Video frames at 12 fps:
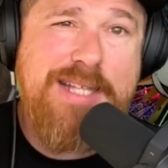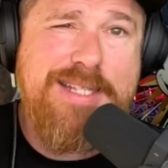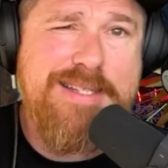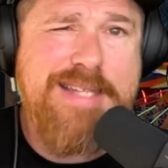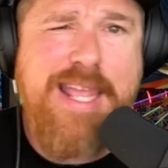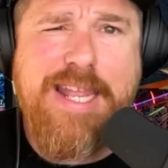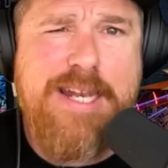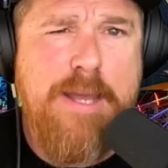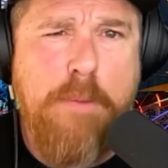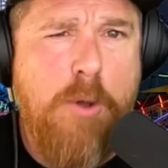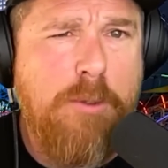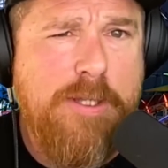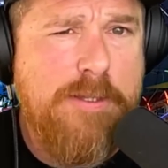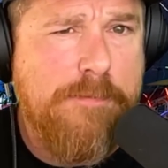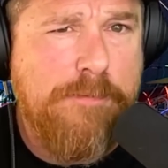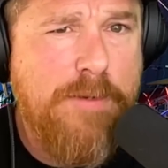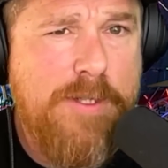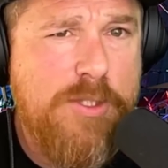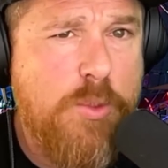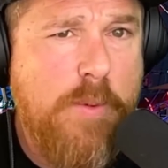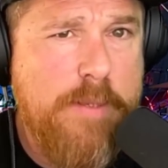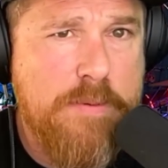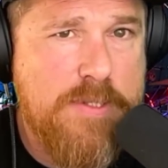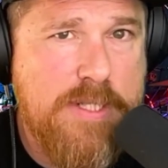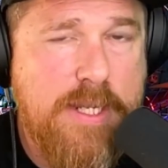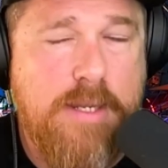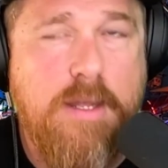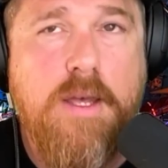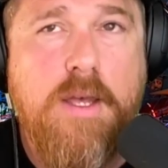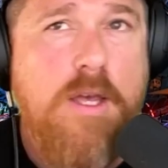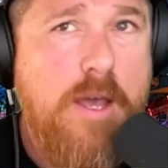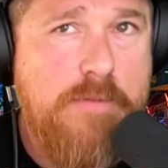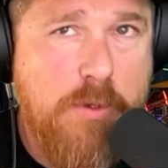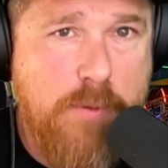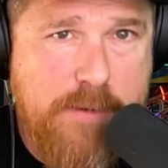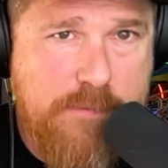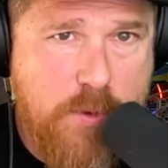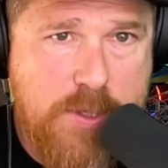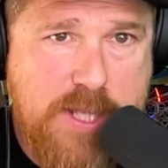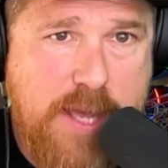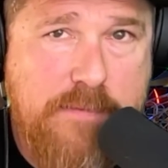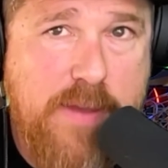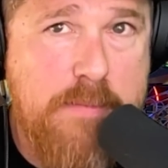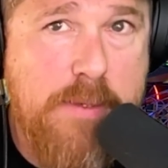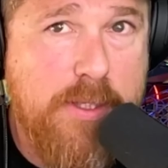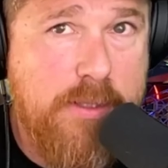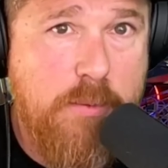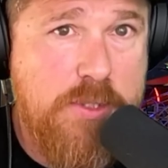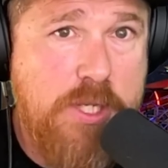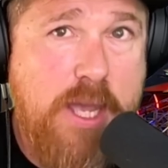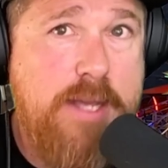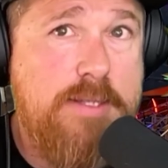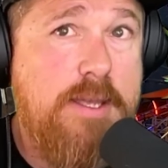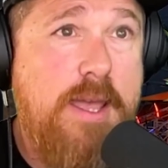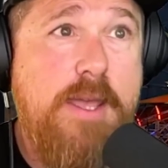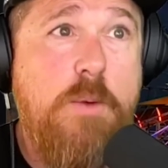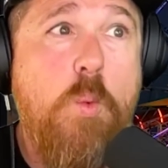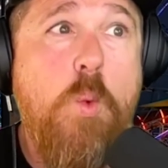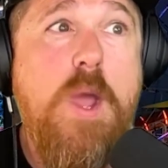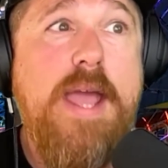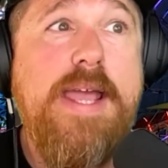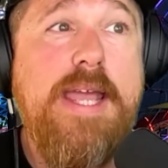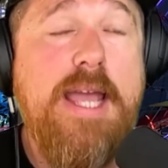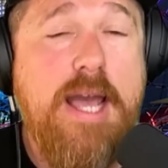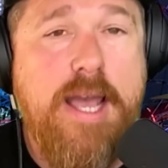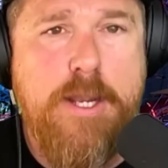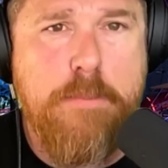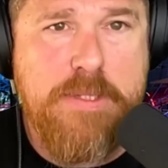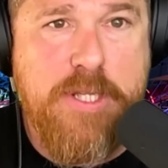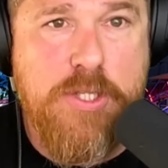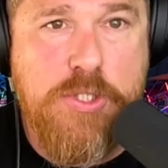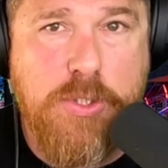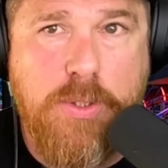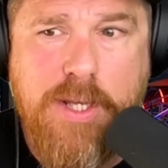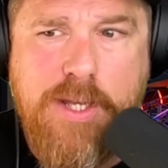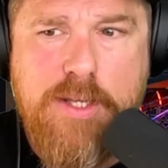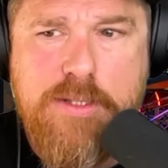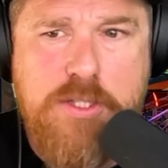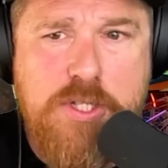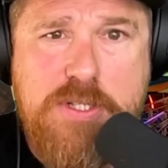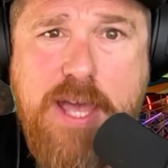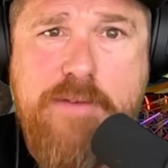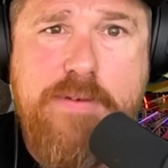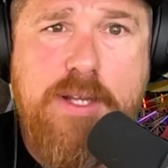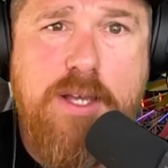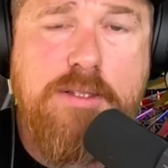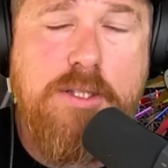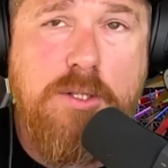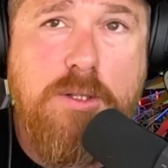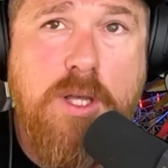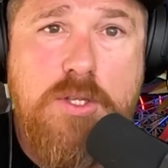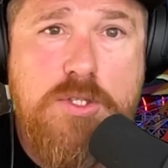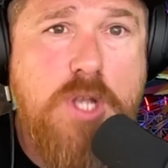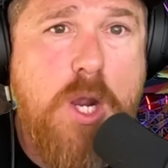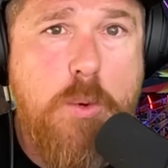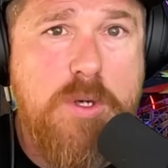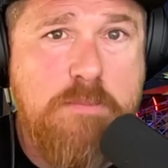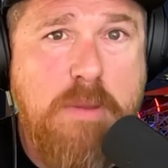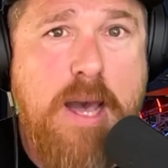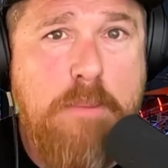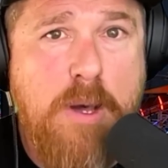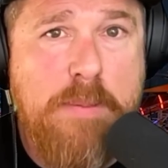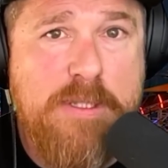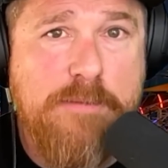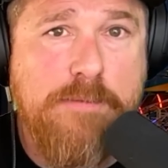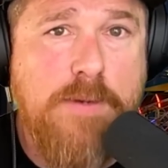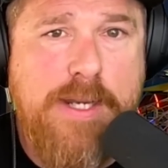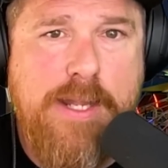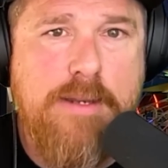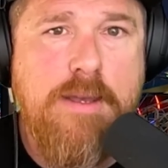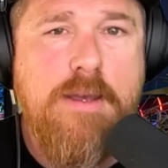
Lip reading: that's taking up only the front 20% of the Rainforest Cafe building, which has a way higher potential than just having a little Star Wars pop-up in the front end.